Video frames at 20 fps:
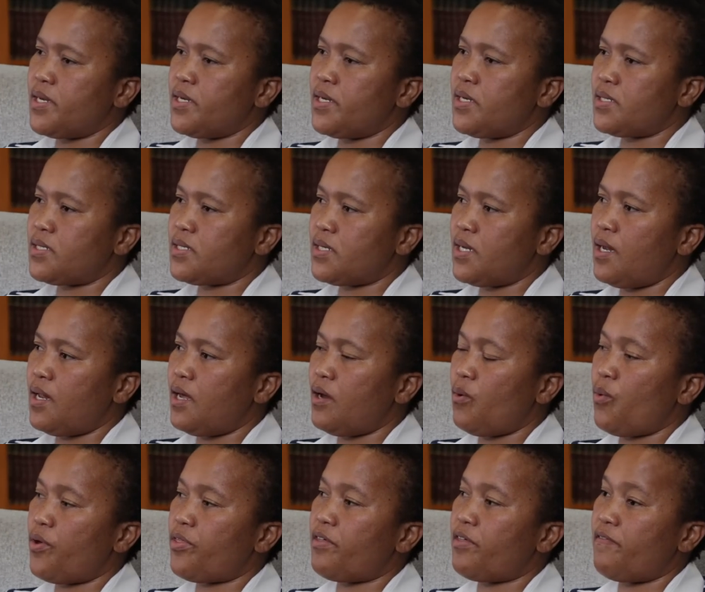been
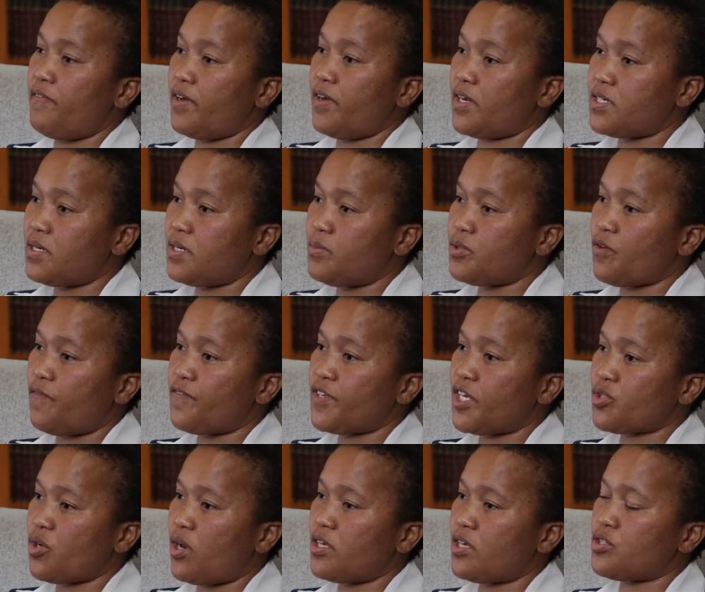dealing with the victims of
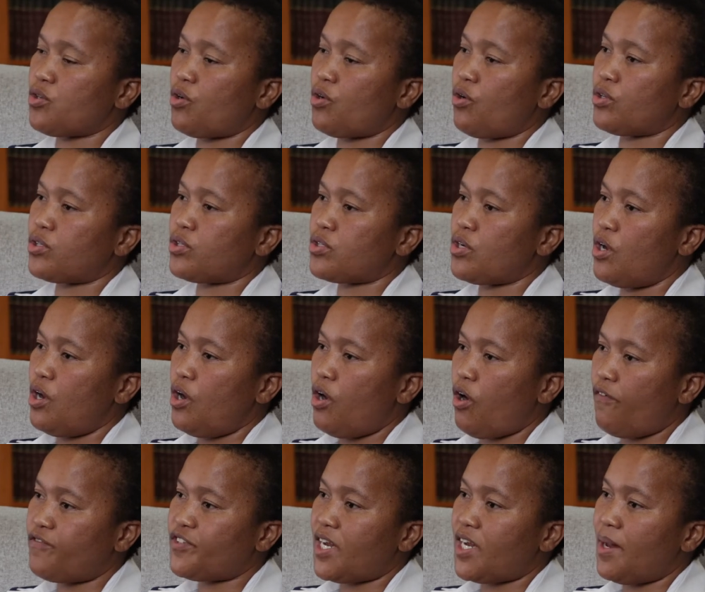sexual assault,
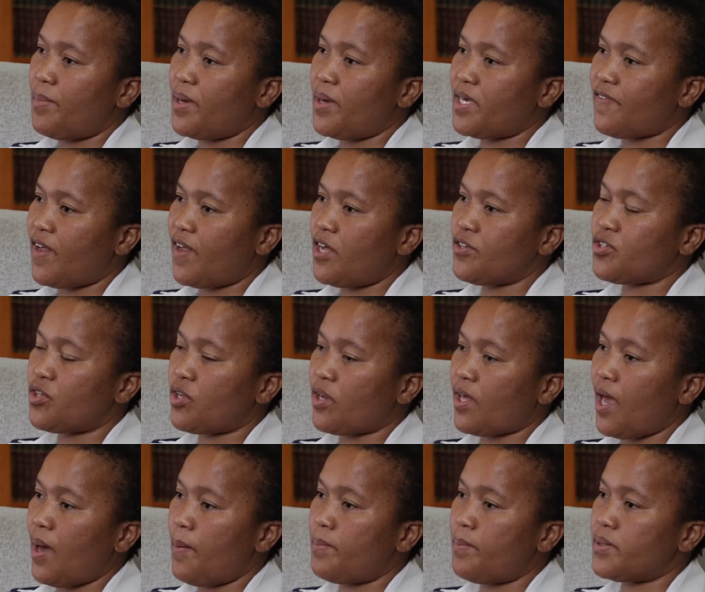of gender-based violence on
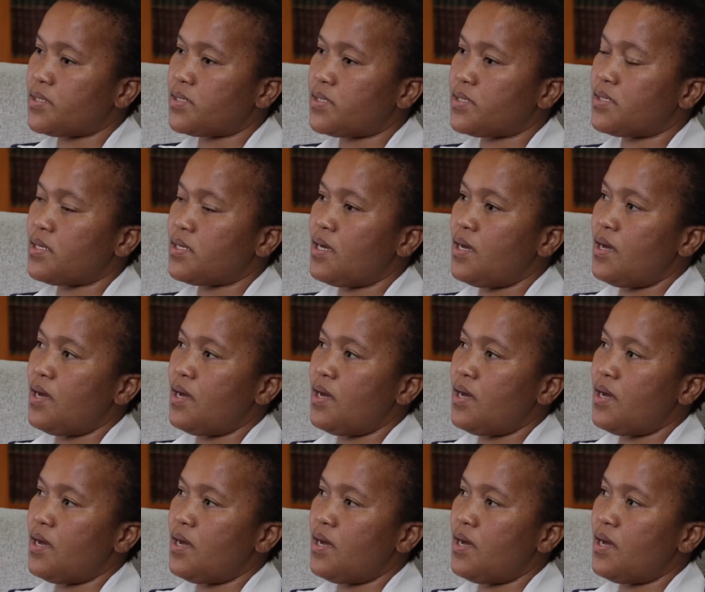campus,